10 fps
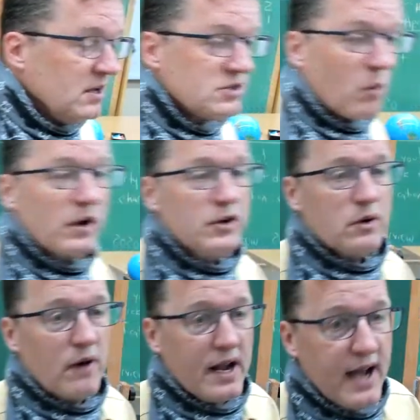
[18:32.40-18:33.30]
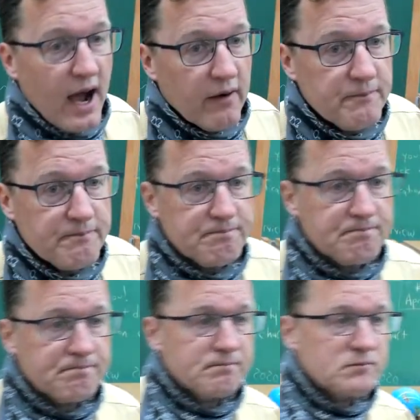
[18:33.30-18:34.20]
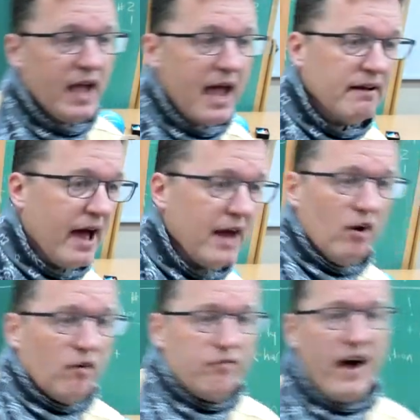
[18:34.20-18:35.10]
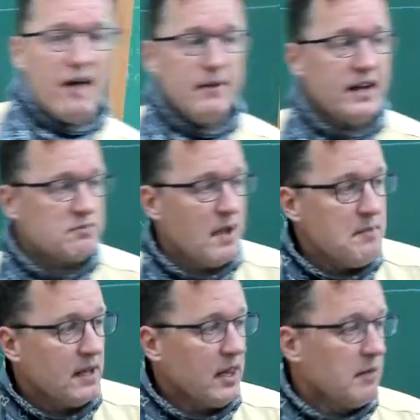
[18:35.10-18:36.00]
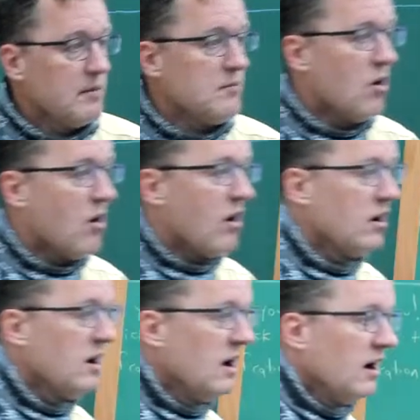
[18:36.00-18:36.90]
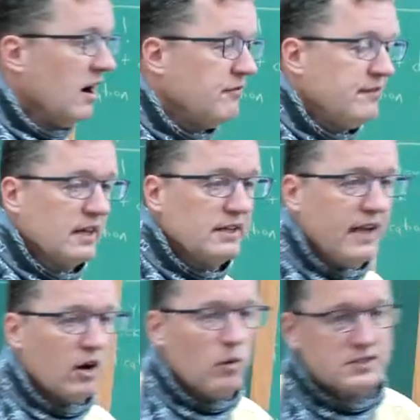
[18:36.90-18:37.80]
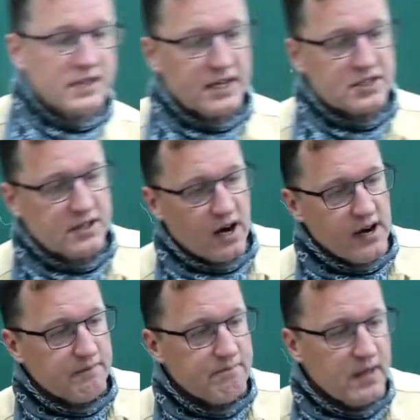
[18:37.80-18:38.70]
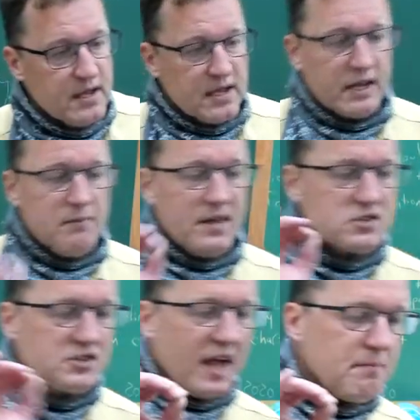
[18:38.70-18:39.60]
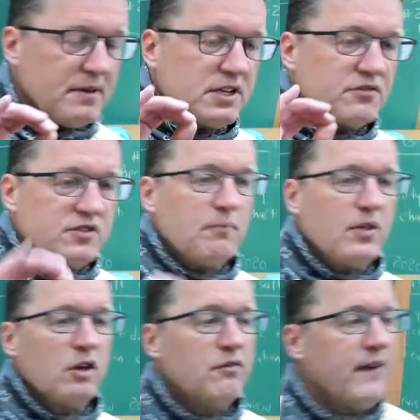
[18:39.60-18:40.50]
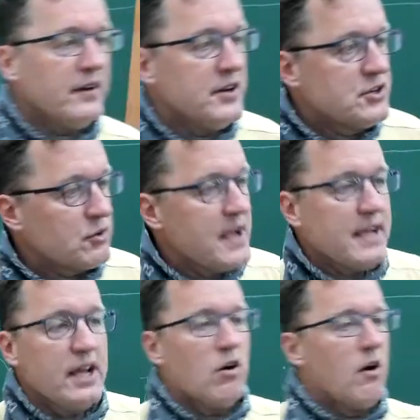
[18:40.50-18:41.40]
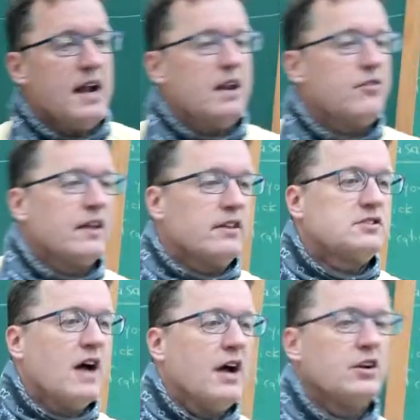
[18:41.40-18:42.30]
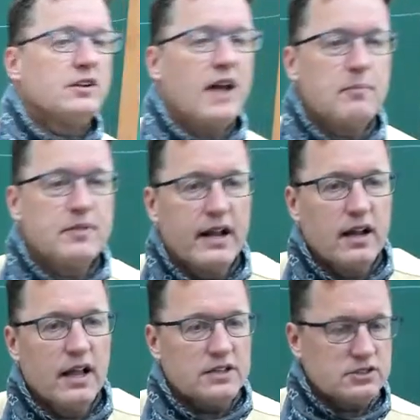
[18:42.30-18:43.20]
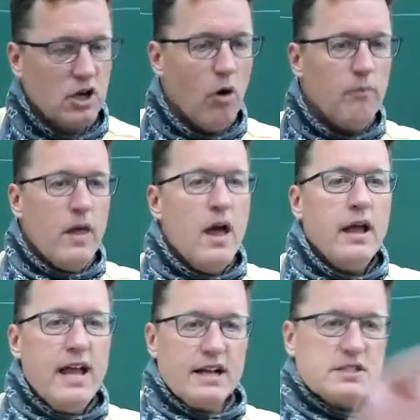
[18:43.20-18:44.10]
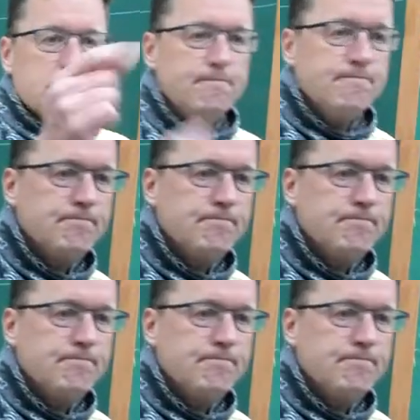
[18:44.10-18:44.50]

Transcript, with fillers: So we're going to do it right now. Okay, I don't know, five minutes, maybe a little bit more of filling the air. Who wants to get us started? Give me a statement of something you found intriguing or anything that's on your top 10 list. Go. Yes.